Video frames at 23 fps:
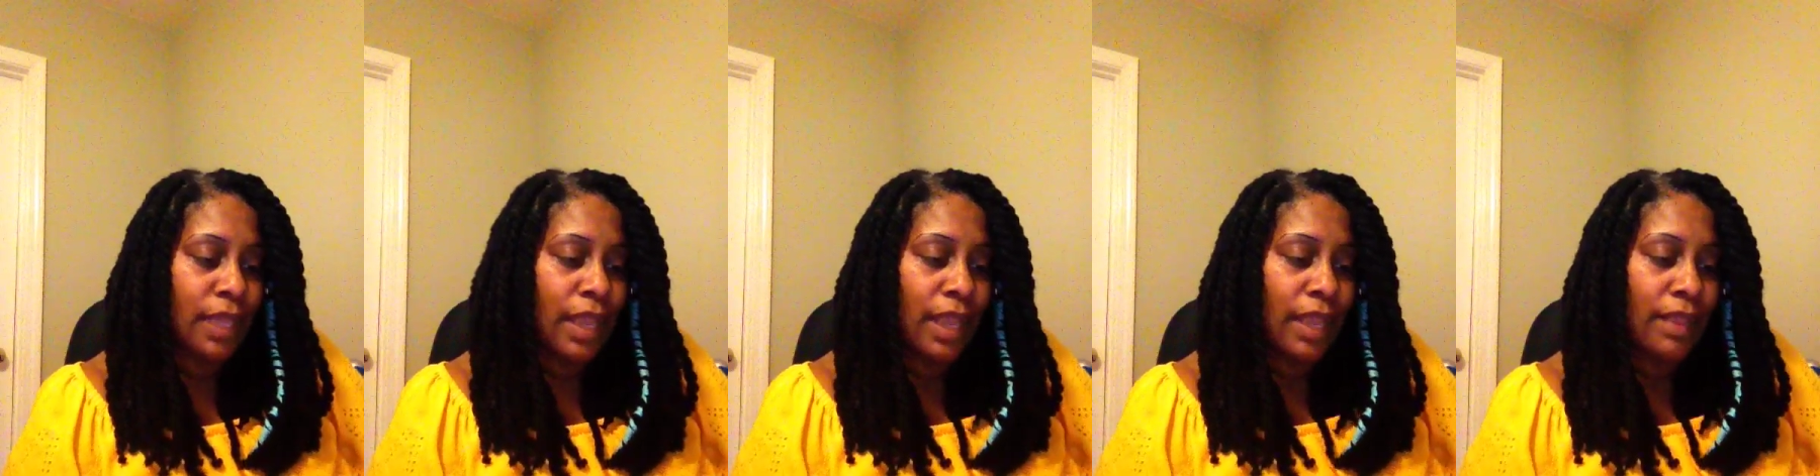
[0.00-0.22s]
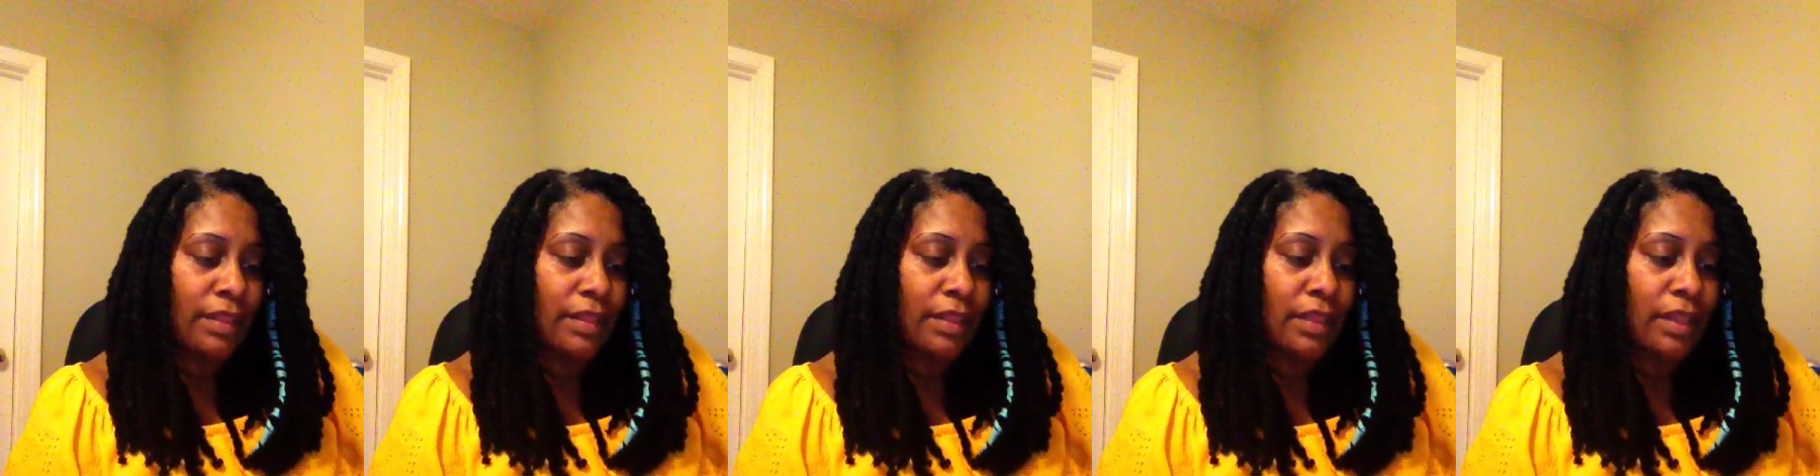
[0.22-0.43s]

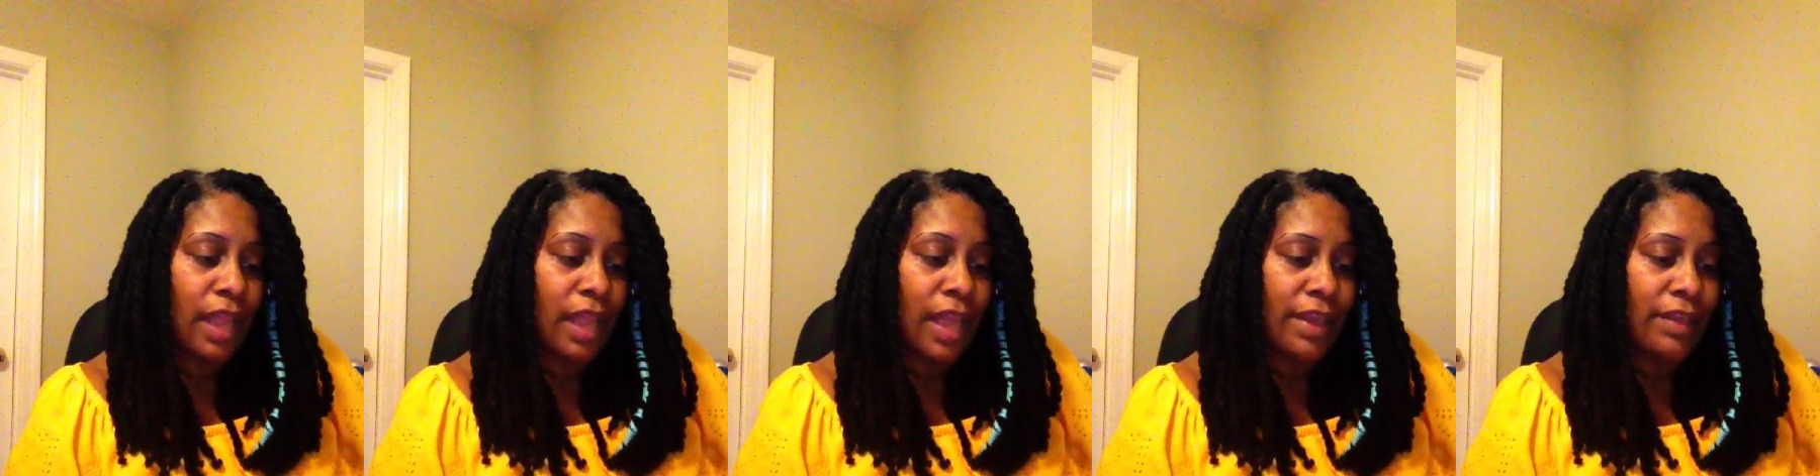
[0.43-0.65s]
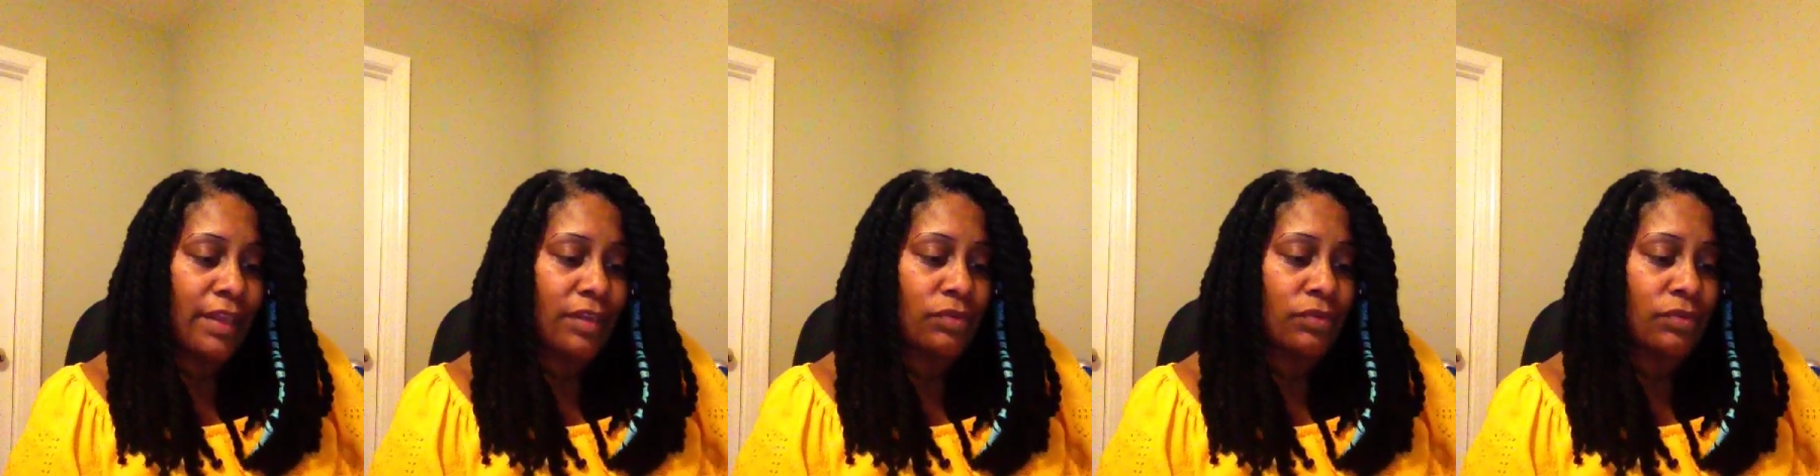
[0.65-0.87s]
And the
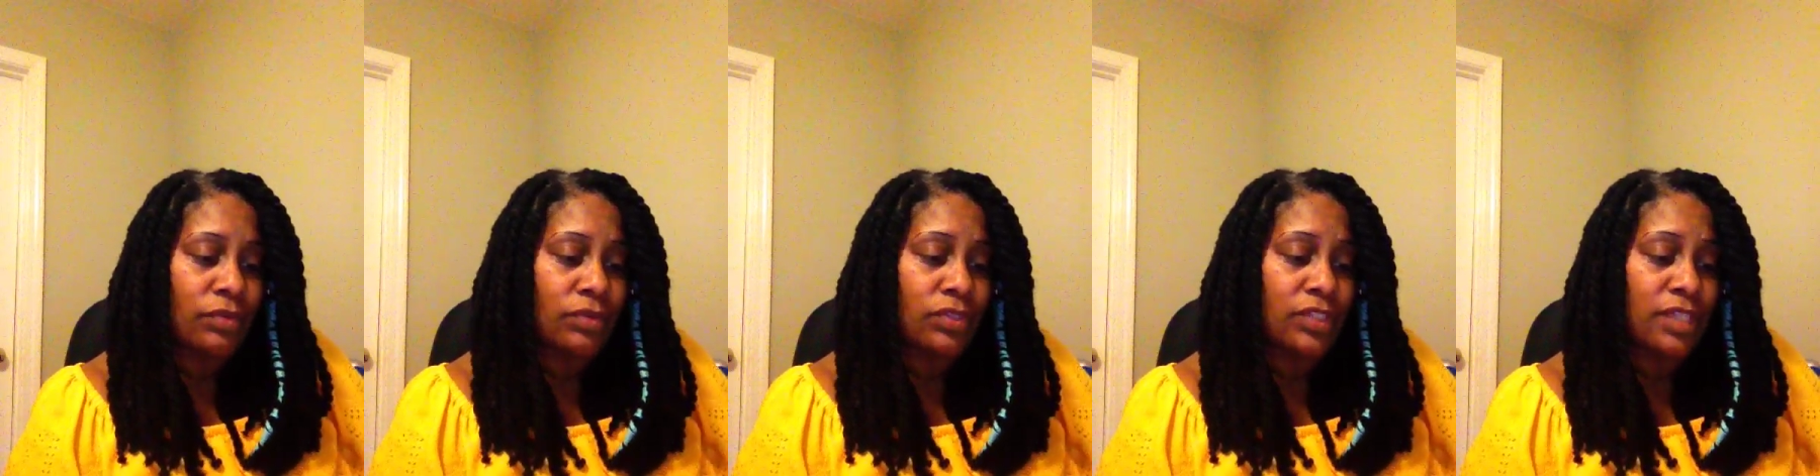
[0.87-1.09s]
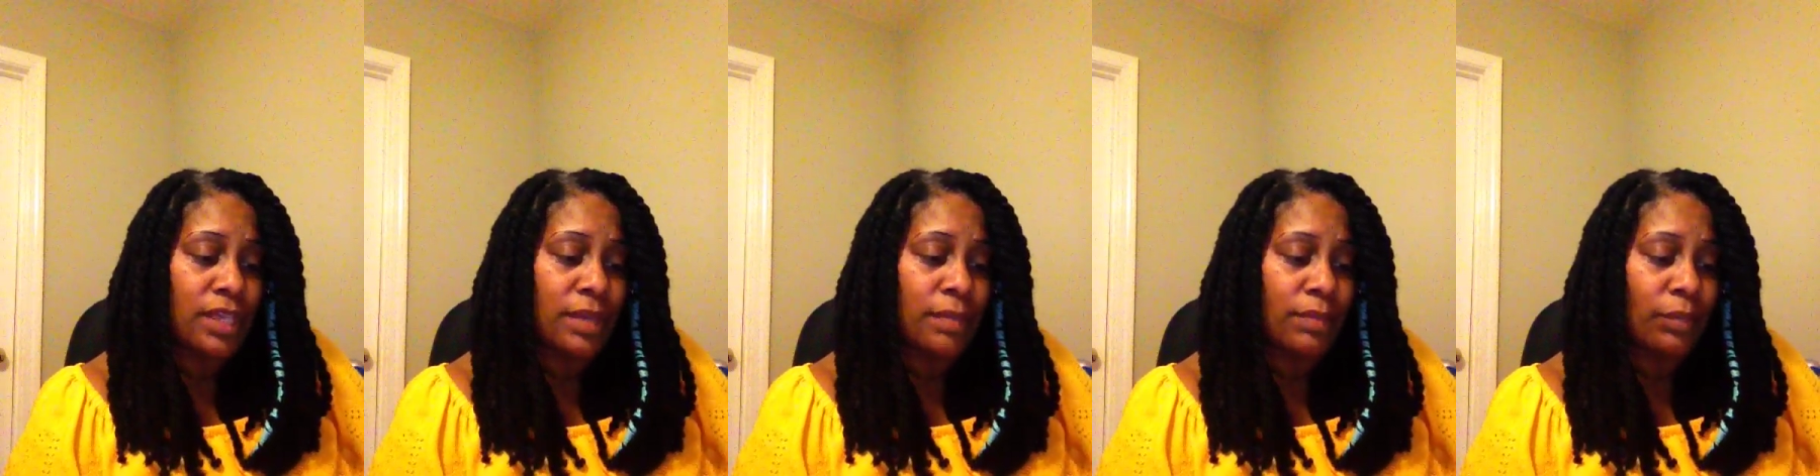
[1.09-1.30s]
light grew
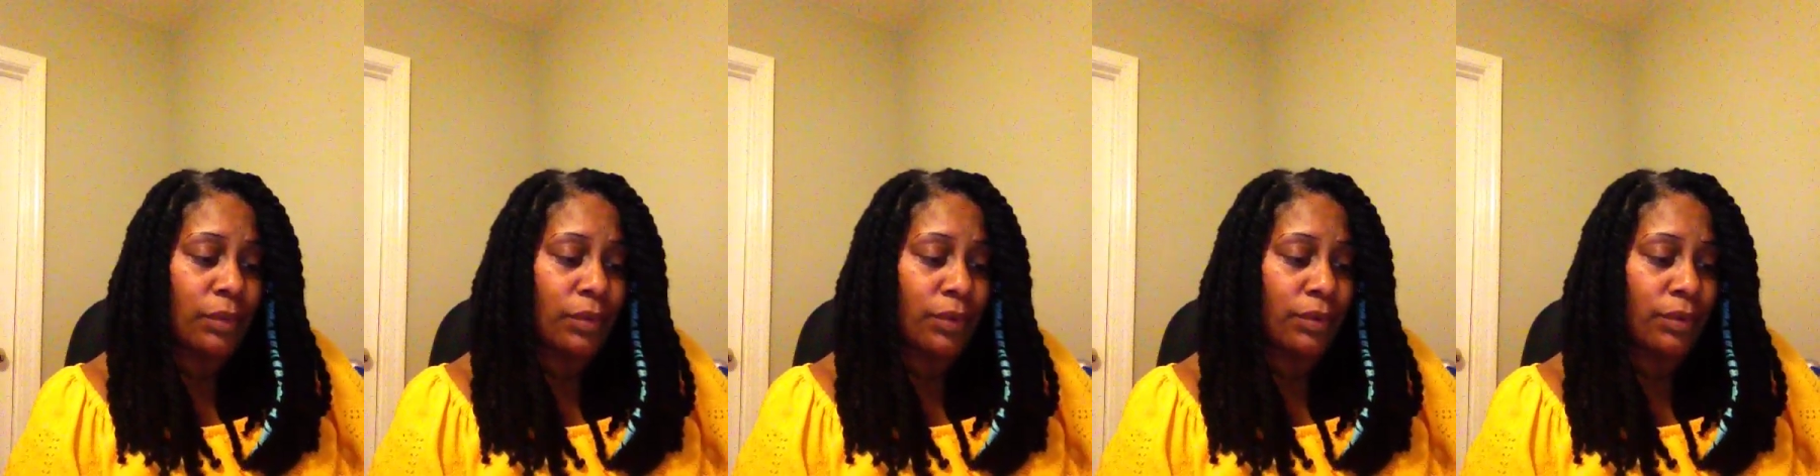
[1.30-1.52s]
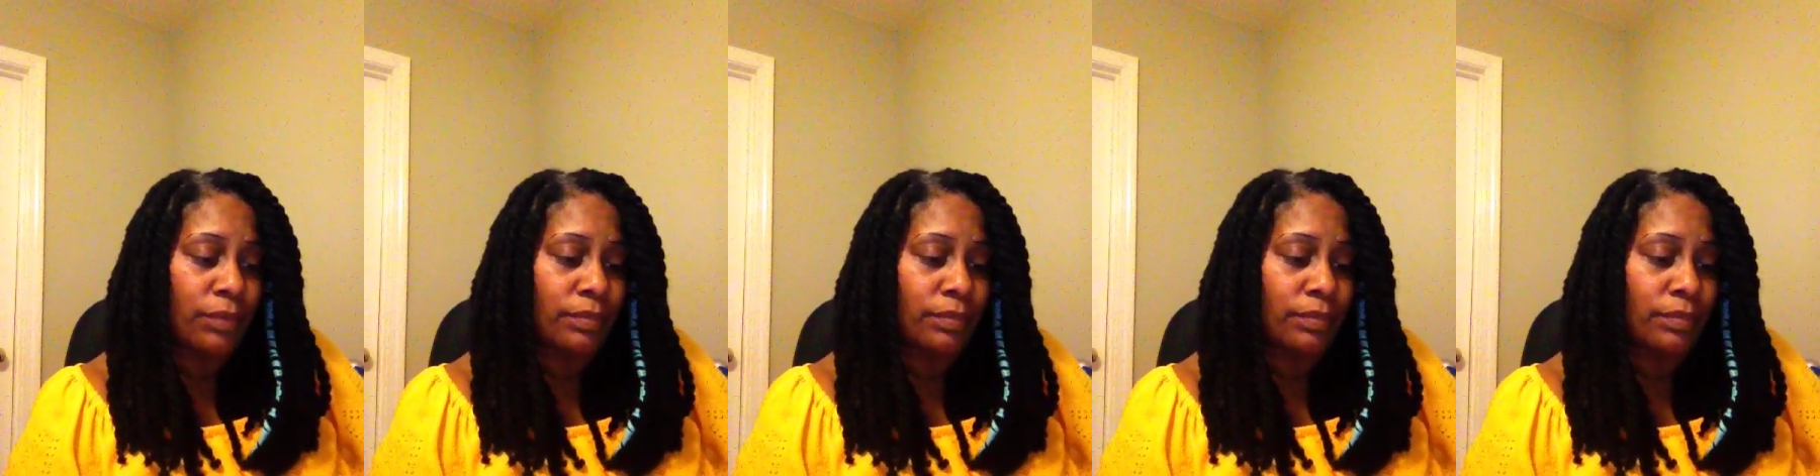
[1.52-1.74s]
dimmer,